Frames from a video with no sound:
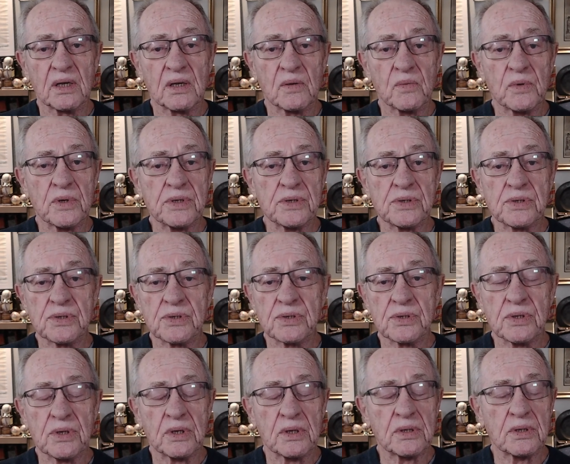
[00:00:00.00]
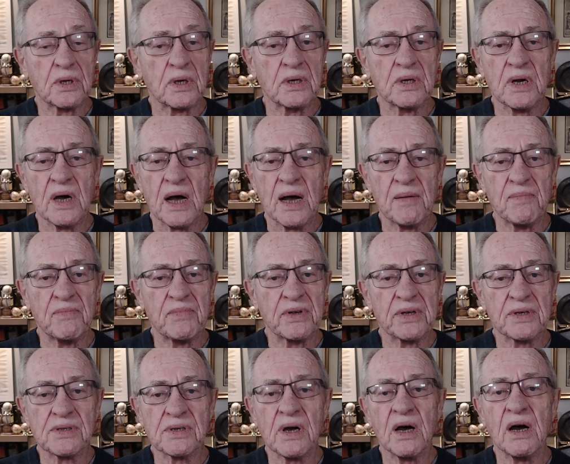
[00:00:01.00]
was an
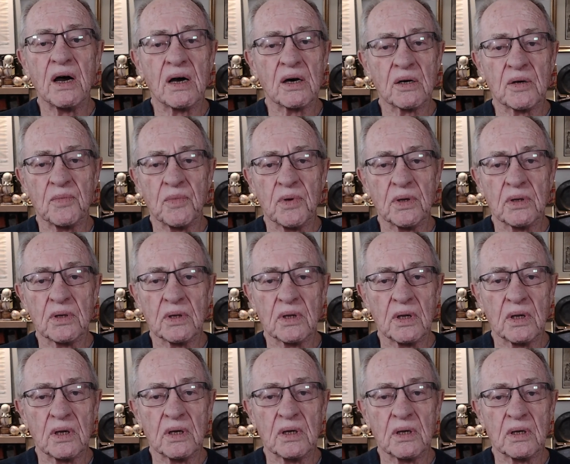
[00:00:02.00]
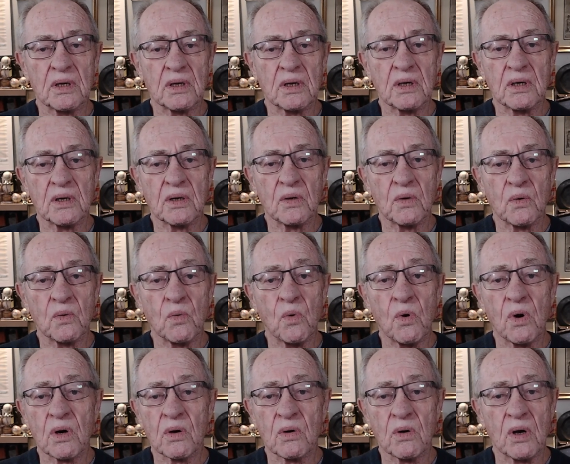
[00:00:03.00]
obvious, horrible
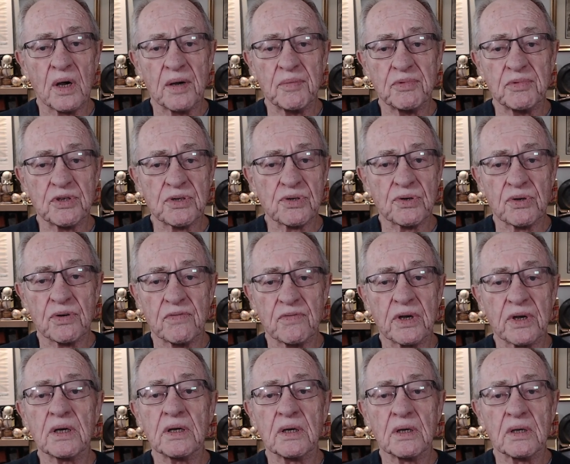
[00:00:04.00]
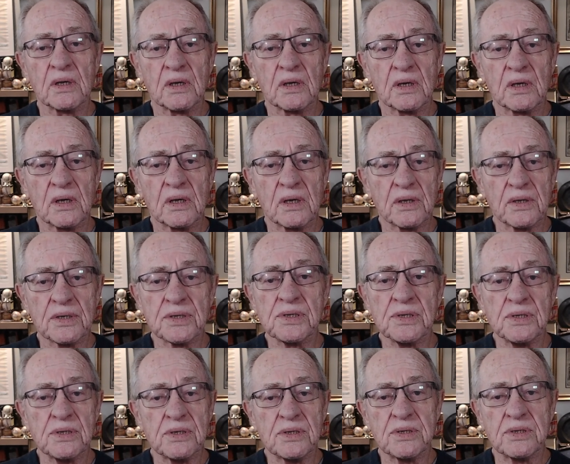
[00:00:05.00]
war crime, deserving
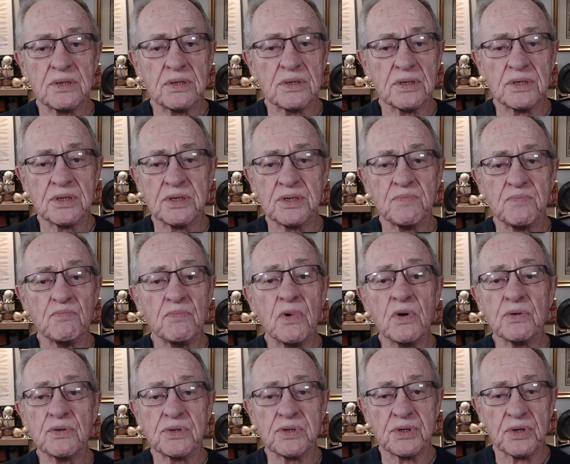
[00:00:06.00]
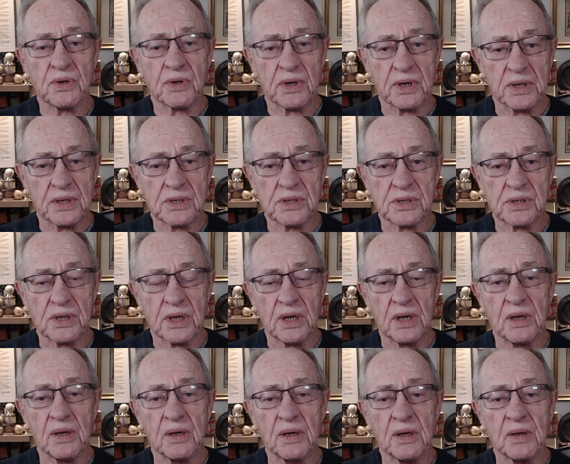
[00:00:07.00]
the most serious
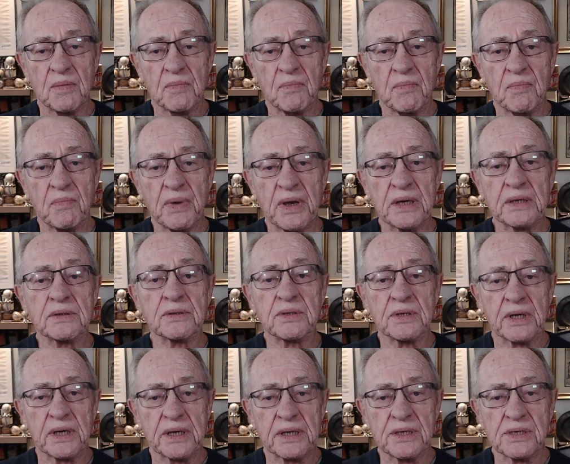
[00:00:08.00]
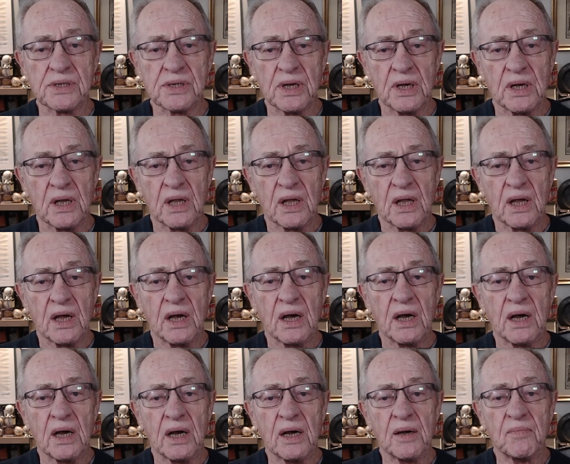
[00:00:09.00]
penalties.
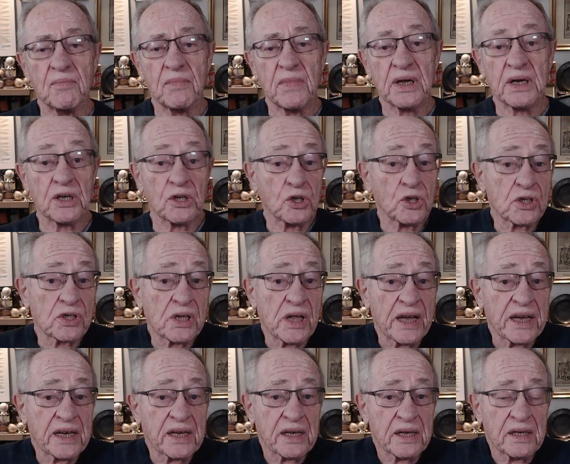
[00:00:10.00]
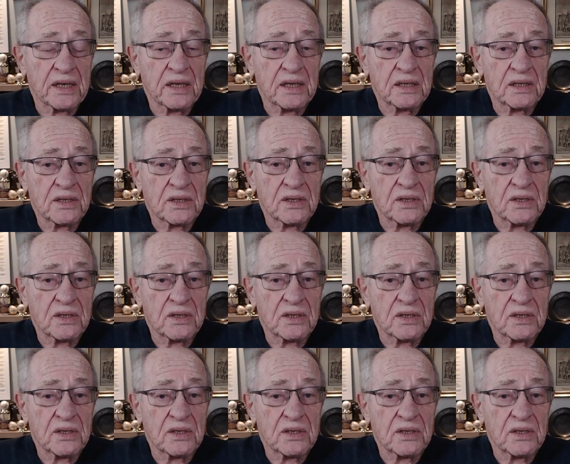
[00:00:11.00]
And it looks like it